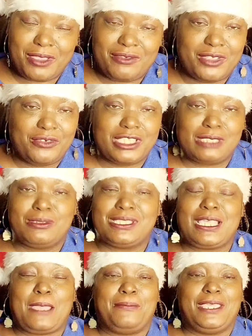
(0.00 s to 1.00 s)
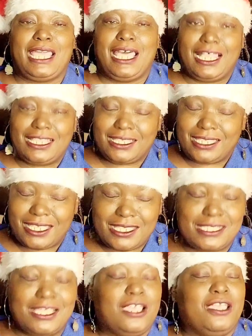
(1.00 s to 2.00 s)
Merry Christmas. Happy
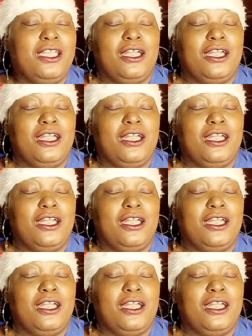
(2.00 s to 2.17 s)
holidays.